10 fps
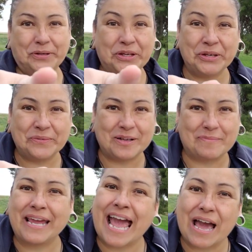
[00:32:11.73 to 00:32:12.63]
You will
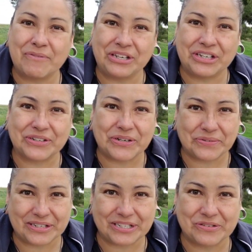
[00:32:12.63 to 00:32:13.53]
be having your
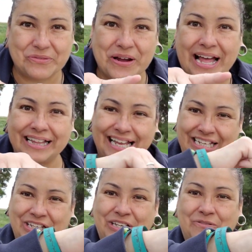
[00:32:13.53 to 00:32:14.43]
own as well,
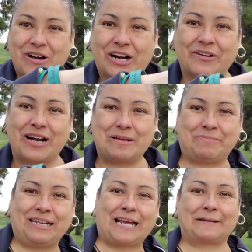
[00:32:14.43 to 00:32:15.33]
and you can walk around
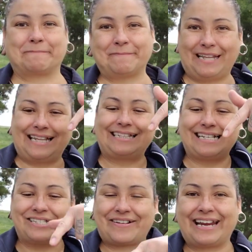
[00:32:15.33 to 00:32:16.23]
and be like,
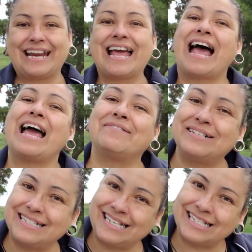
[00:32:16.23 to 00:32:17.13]
that's right, I
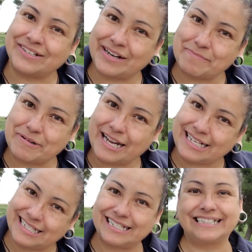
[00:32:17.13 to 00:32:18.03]
won Z's grand
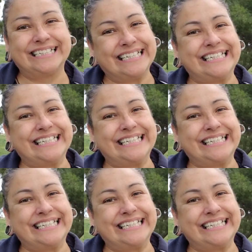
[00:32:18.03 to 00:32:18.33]
prize.